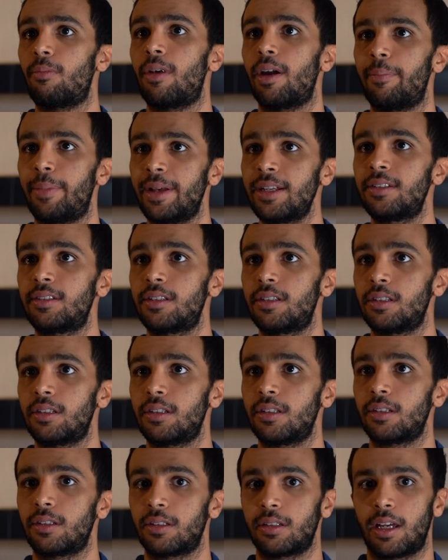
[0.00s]
my best,
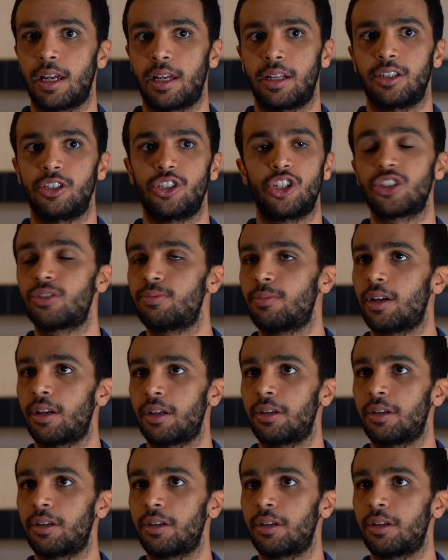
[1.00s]
and just